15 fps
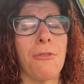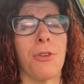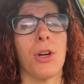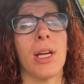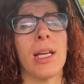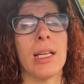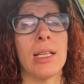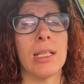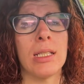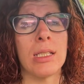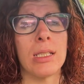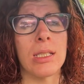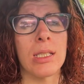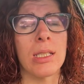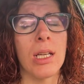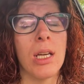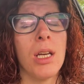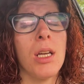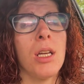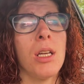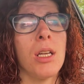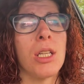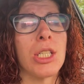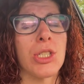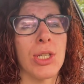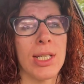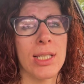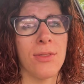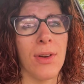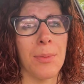for his
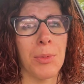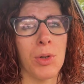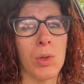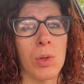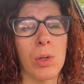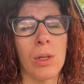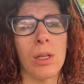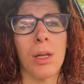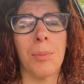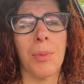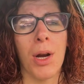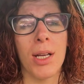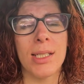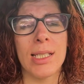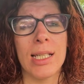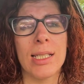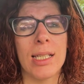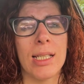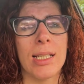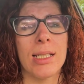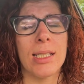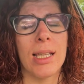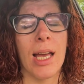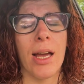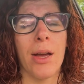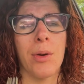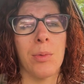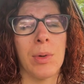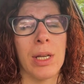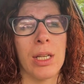transfemoral prosthesis
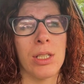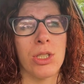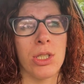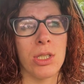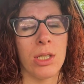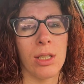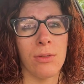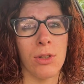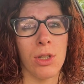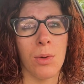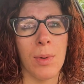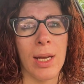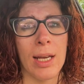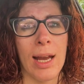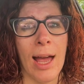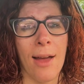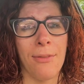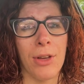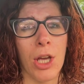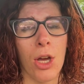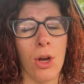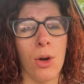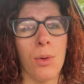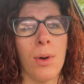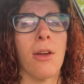that we just delivered a week and a half ago.